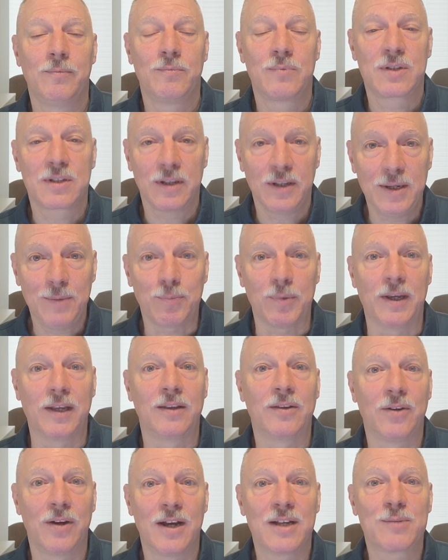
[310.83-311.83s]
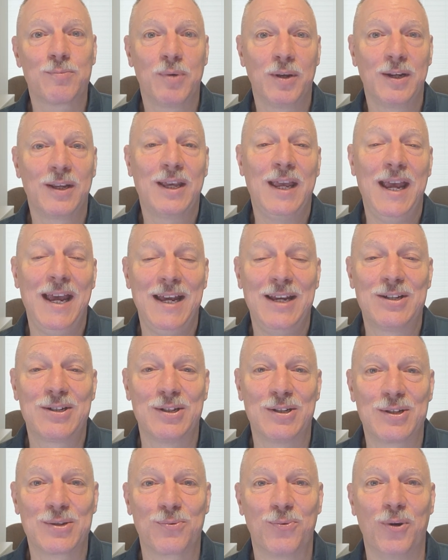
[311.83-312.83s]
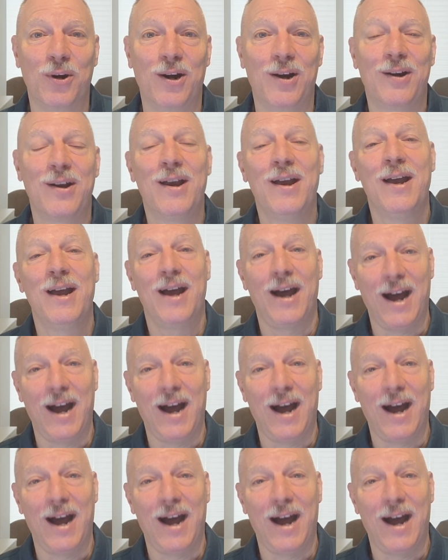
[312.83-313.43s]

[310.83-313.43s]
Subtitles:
sleeping, there has been occasions where